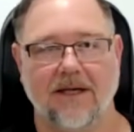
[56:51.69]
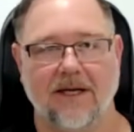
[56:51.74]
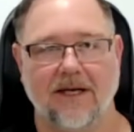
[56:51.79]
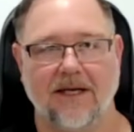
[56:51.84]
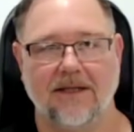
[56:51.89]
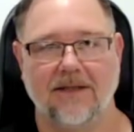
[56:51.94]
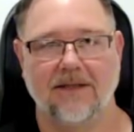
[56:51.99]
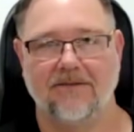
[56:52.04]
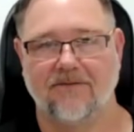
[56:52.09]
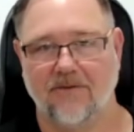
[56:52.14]

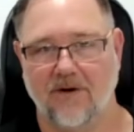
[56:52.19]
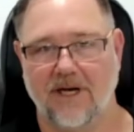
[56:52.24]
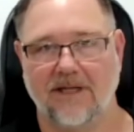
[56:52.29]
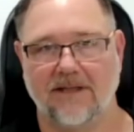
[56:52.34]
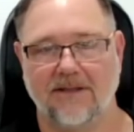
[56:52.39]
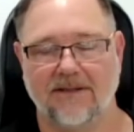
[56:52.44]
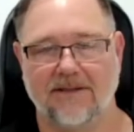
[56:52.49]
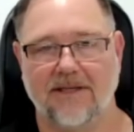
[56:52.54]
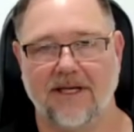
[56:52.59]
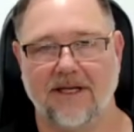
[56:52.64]
and
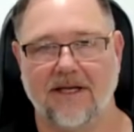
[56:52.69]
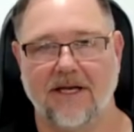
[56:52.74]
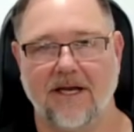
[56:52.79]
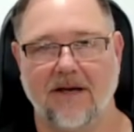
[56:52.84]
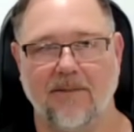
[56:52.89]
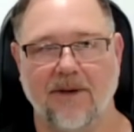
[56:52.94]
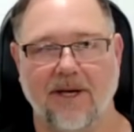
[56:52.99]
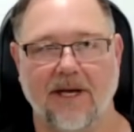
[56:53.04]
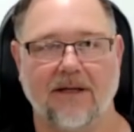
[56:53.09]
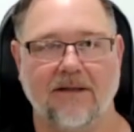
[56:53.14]
friends that
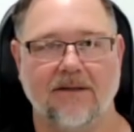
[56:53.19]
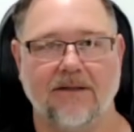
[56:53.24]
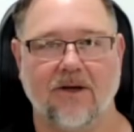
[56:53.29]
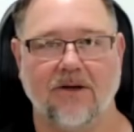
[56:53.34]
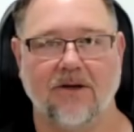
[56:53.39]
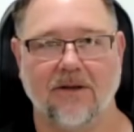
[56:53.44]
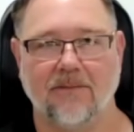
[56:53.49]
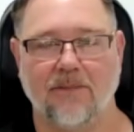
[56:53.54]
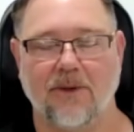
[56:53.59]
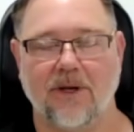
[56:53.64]
come out
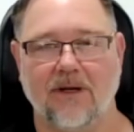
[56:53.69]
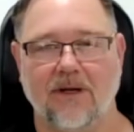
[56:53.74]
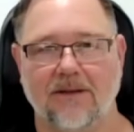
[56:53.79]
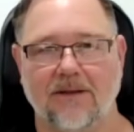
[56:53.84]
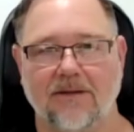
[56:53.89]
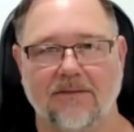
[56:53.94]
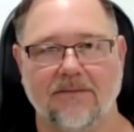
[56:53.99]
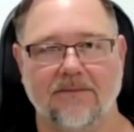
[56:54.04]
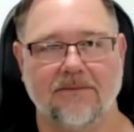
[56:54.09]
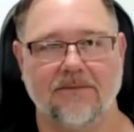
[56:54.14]
on the
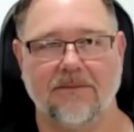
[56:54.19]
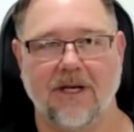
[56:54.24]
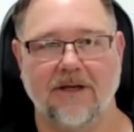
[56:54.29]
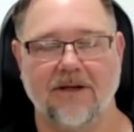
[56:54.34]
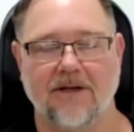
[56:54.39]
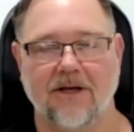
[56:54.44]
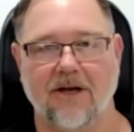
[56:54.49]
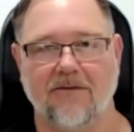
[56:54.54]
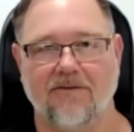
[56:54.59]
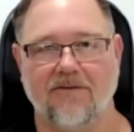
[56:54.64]
boat
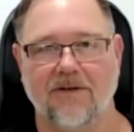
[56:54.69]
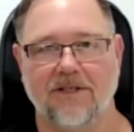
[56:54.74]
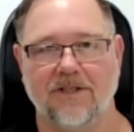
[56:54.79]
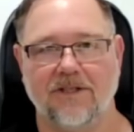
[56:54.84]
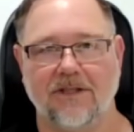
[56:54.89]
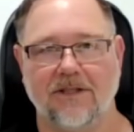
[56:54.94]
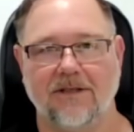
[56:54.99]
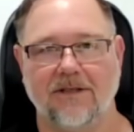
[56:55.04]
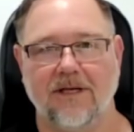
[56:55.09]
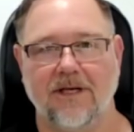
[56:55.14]
and go
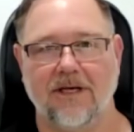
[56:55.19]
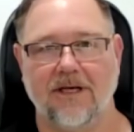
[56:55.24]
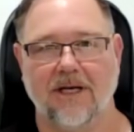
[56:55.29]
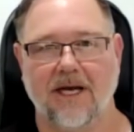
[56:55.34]
fishing.